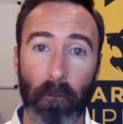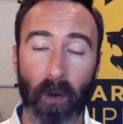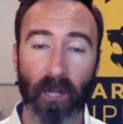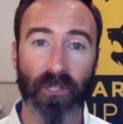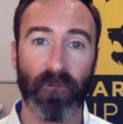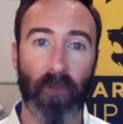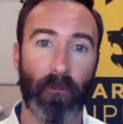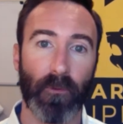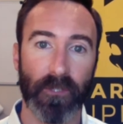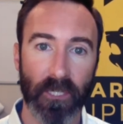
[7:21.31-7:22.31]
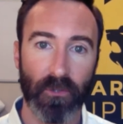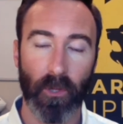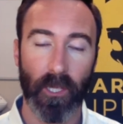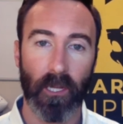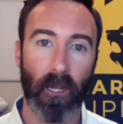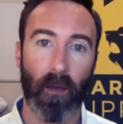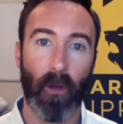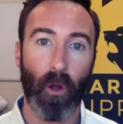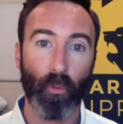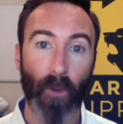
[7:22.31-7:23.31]
much of my residual income
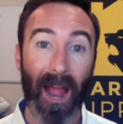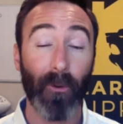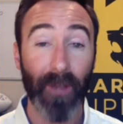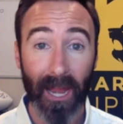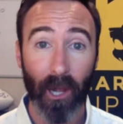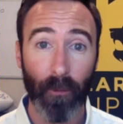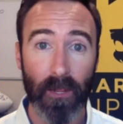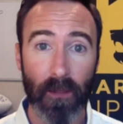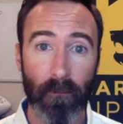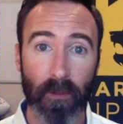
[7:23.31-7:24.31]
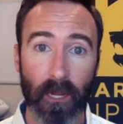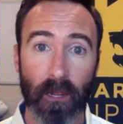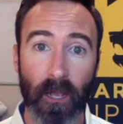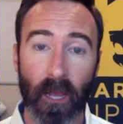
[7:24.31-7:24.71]
around Airbnb,